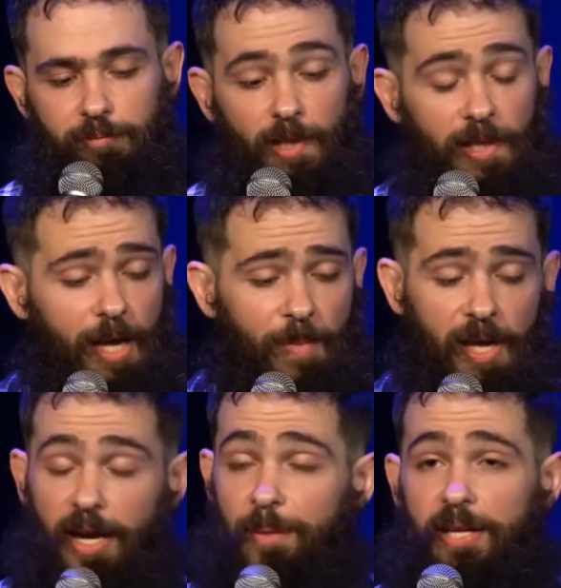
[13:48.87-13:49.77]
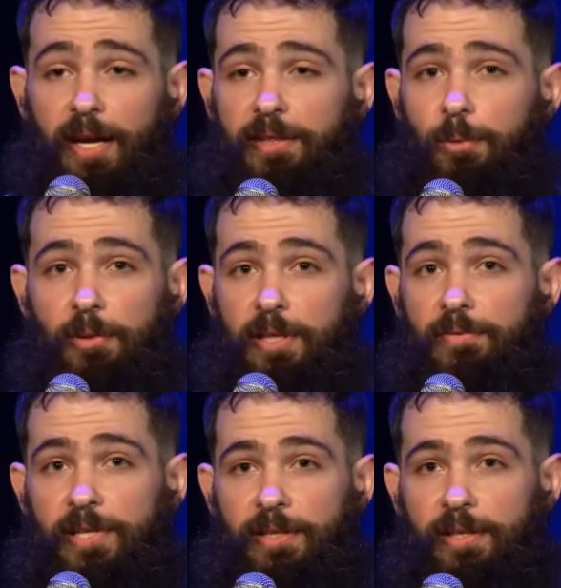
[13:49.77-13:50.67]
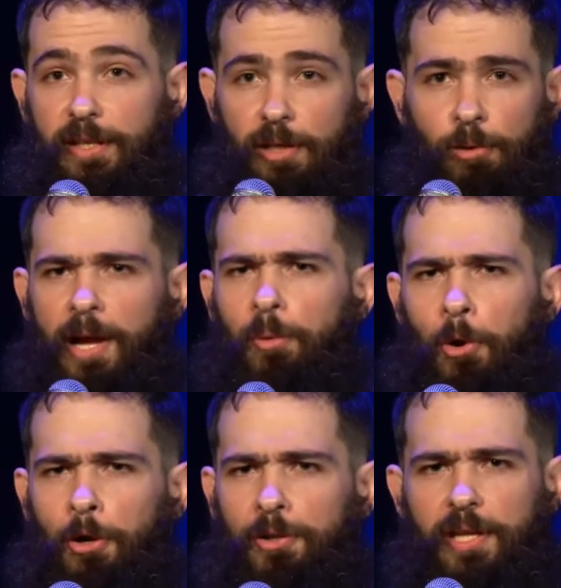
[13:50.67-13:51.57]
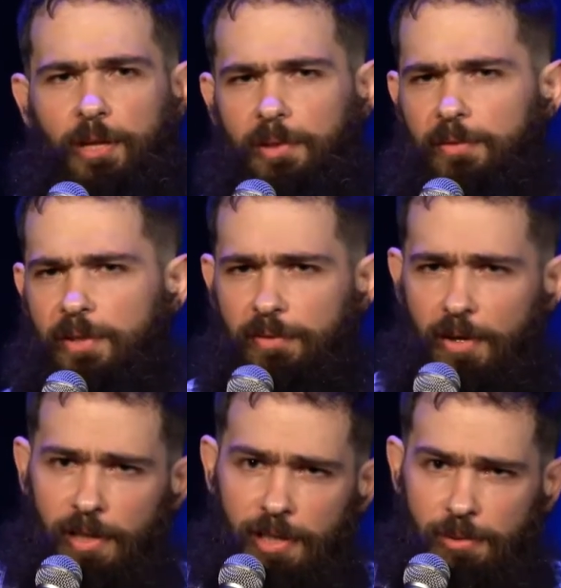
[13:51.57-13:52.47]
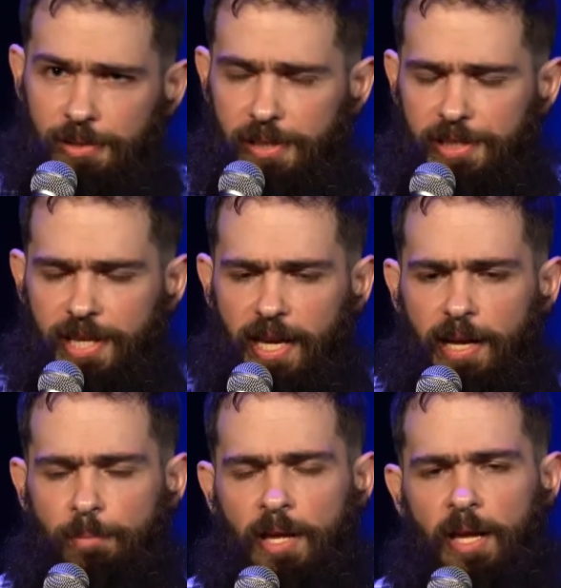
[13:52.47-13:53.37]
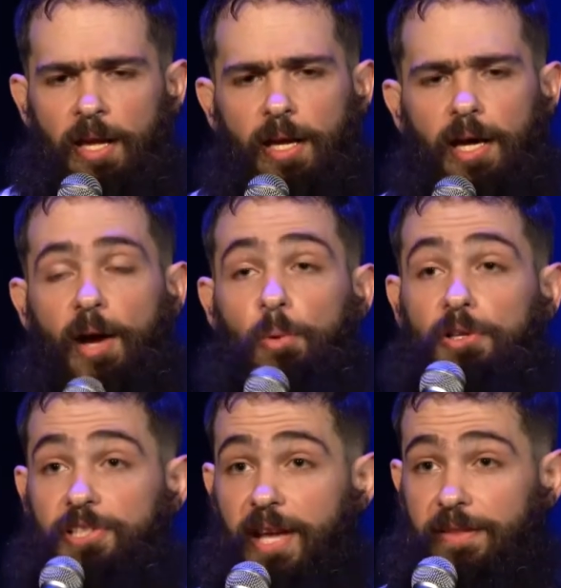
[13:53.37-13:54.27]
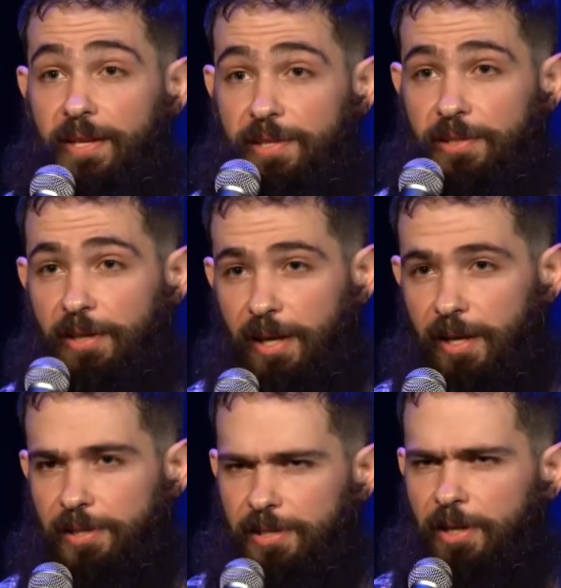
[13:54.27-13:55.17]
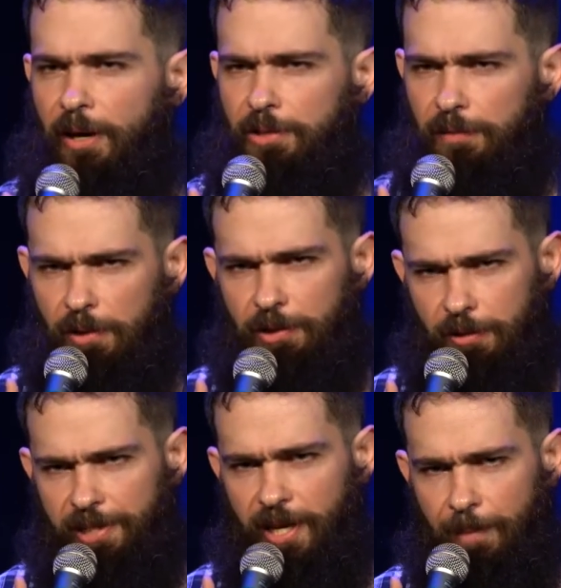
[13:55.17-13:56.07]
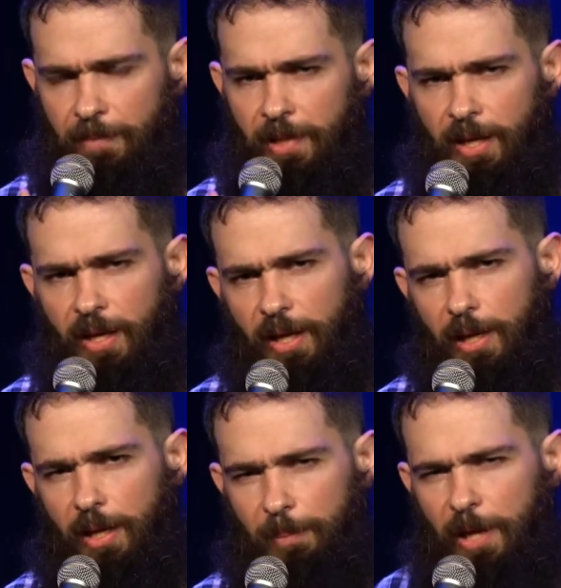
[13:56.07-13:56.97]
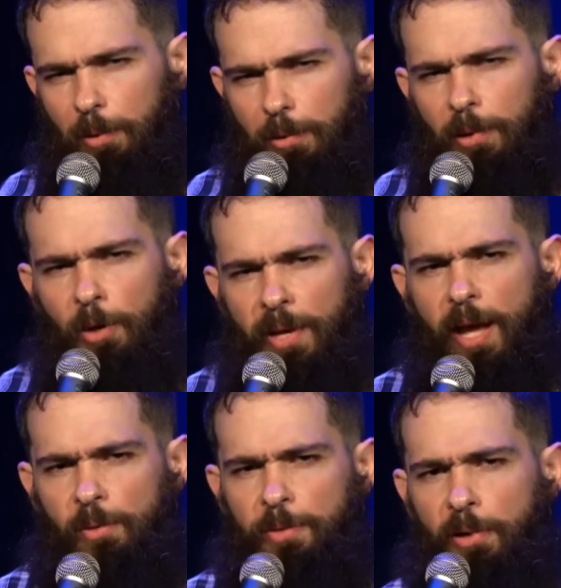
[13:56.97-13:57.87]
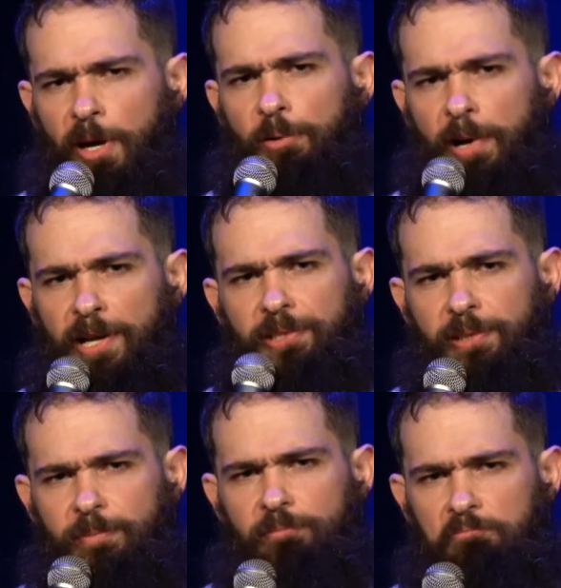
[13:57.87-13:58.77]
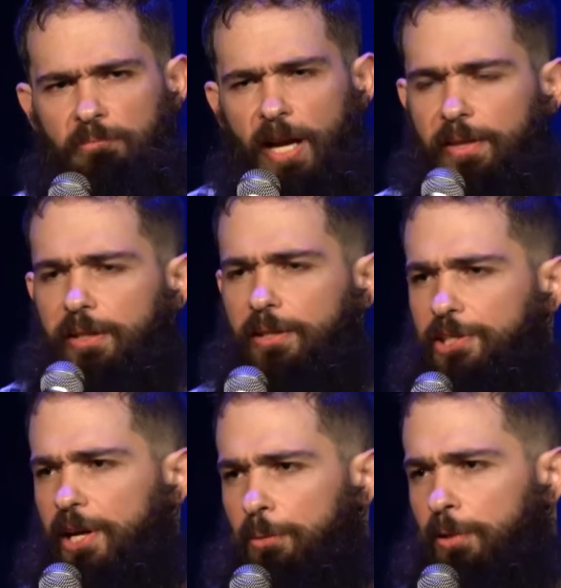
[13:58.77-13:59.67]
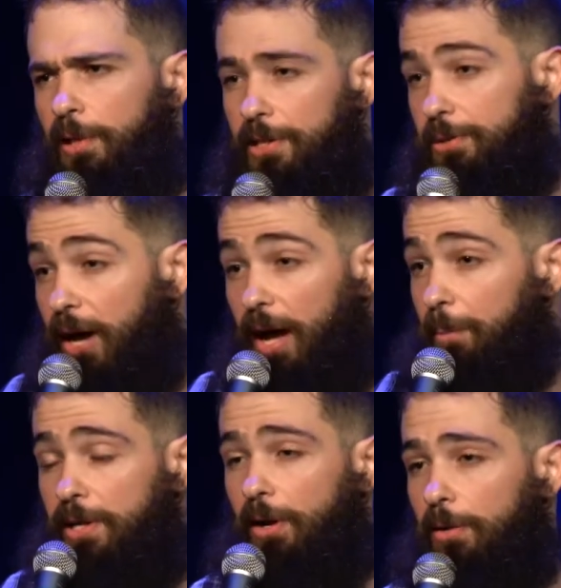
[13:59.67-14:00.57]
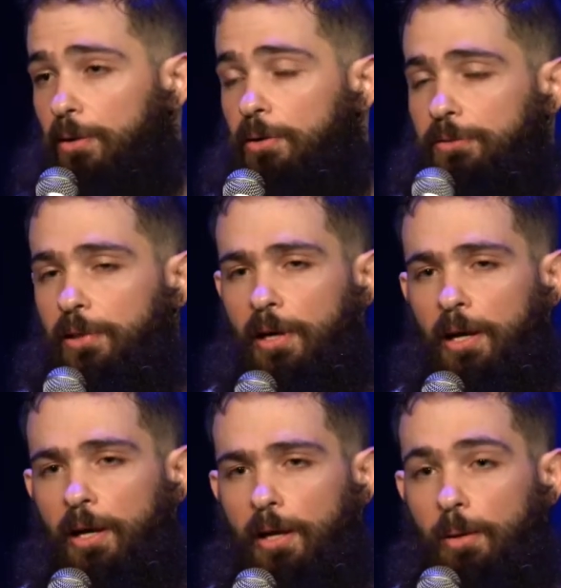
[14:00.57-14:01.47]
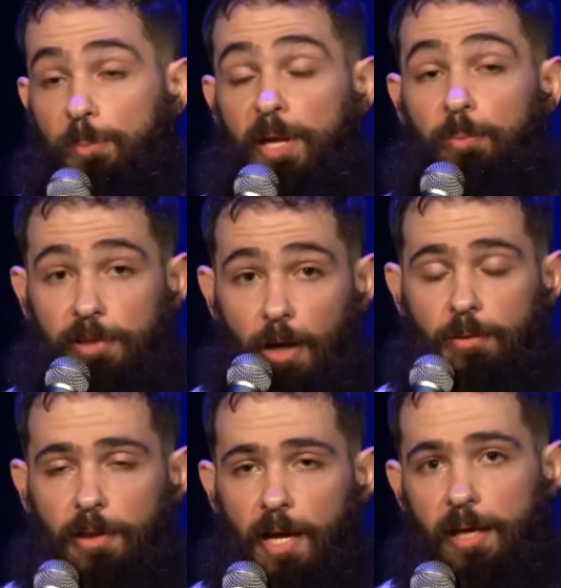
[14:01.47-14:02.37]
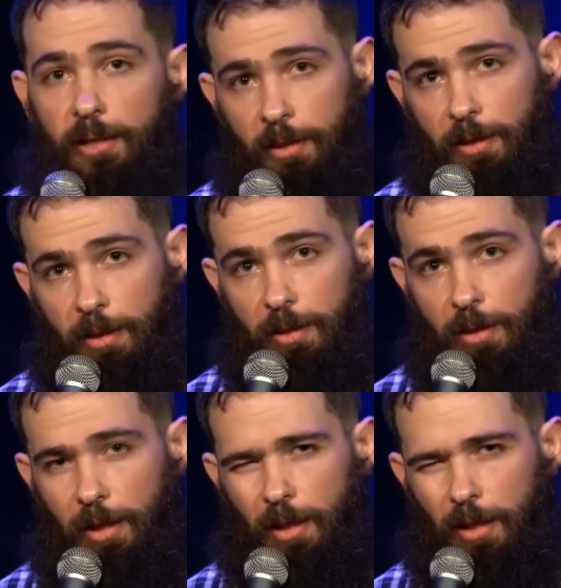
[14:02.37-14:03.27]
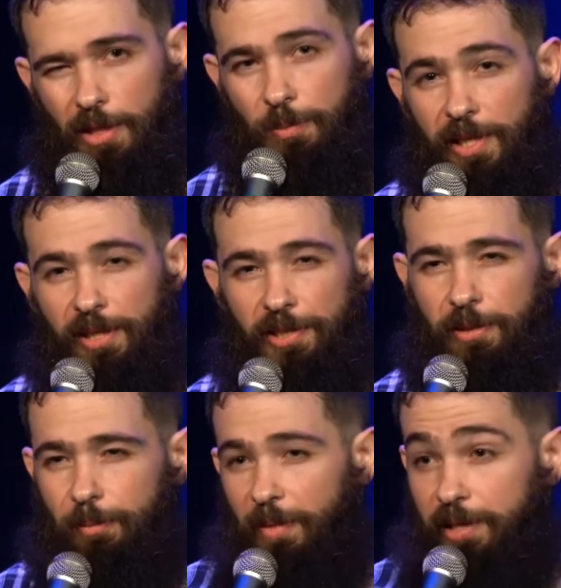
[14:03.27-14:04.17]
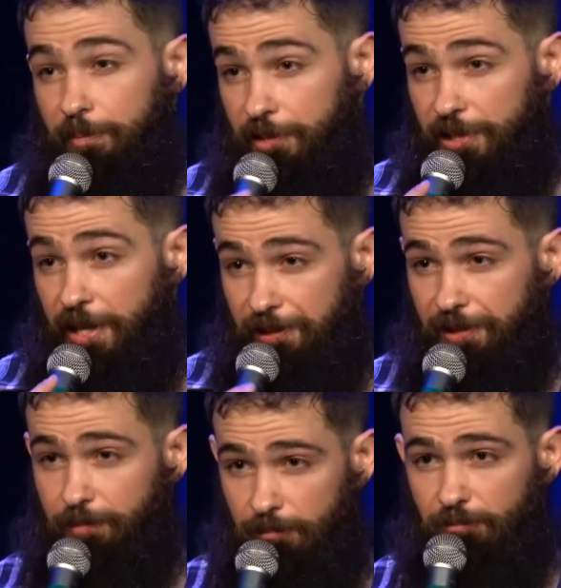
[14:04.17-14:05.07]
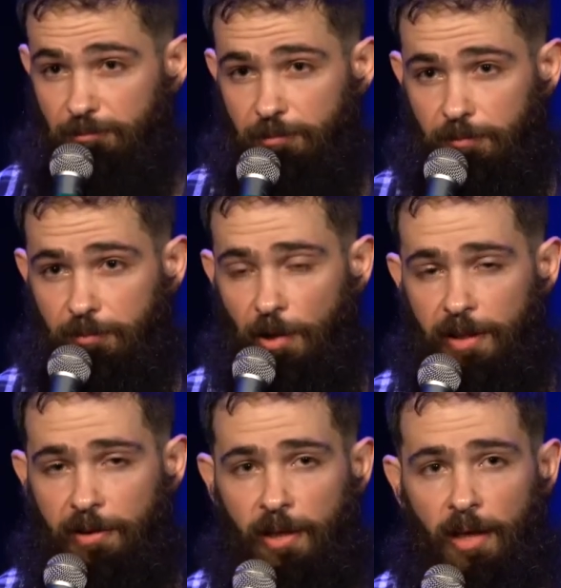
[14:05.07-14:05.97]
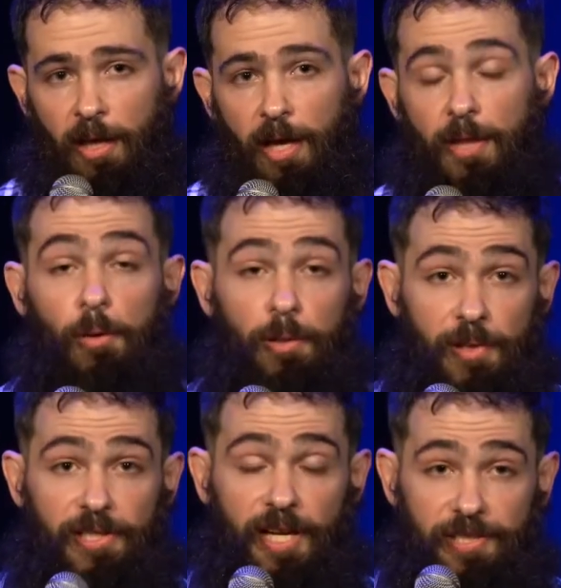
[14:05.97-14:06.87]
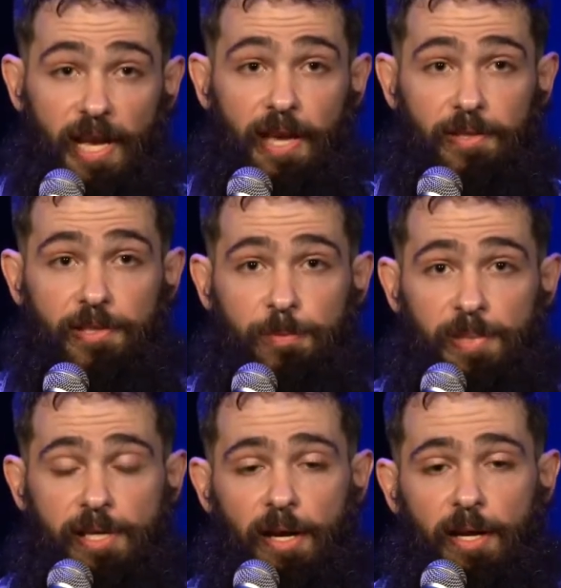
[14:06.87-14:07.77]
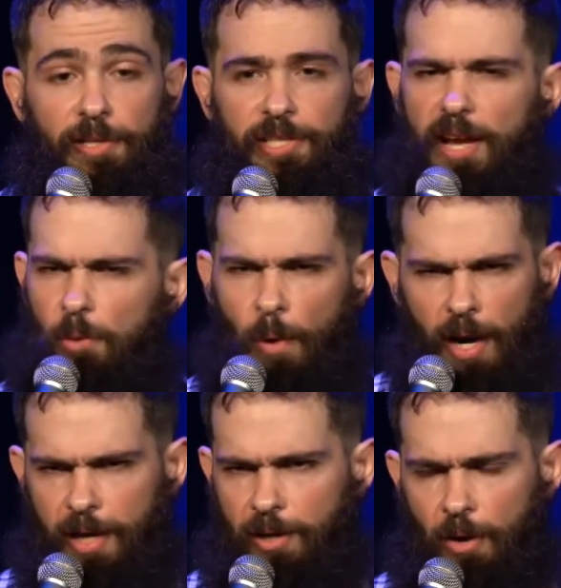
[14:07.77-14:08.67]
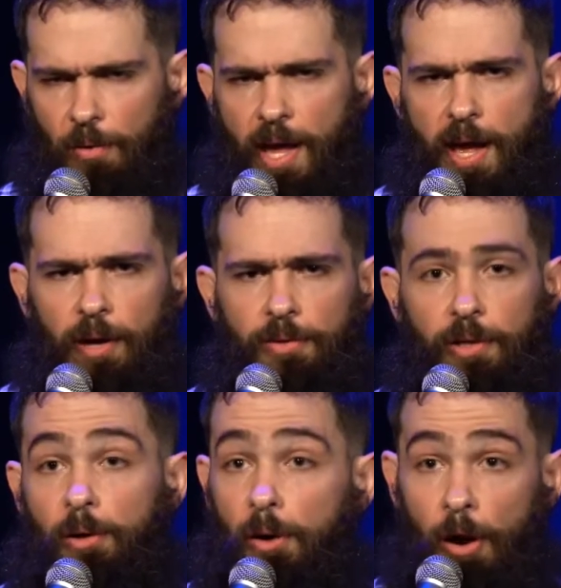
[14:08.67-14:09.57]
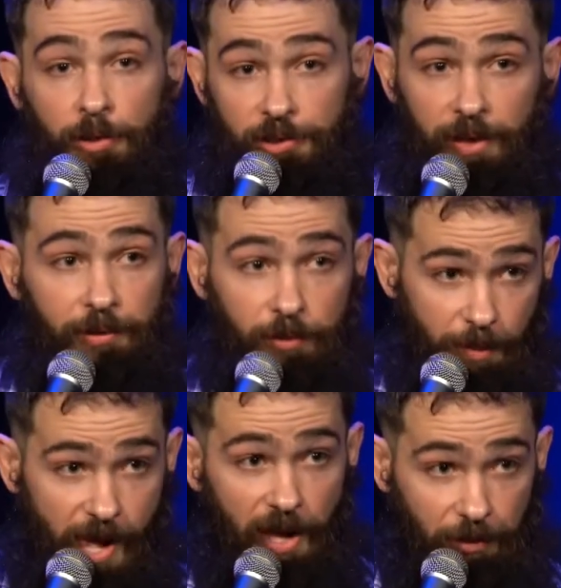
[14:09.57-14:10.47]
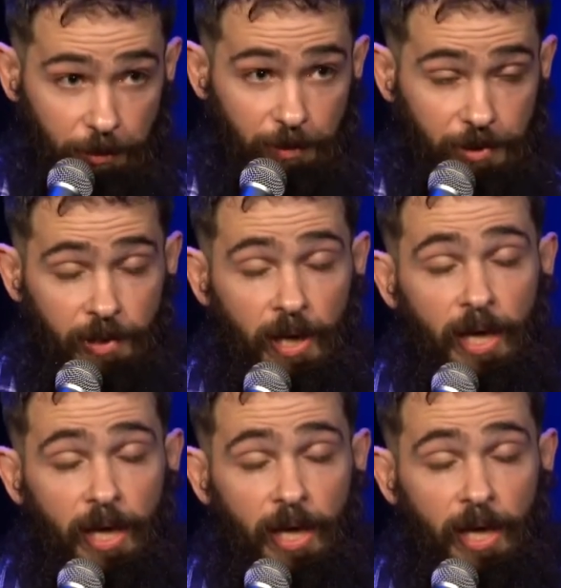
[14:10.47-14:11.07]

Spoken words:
Yeah, man, I mean, I think we're living in a great world. I think we're living in a very interesting time. I will say this, because it's a controversial time. People are okay with progress, I think, in general. I do comedy all over. What people don't like is doesn't make sense. Right. And the only reason I say this is because everywhere I go now, there are all-gender bathrooms.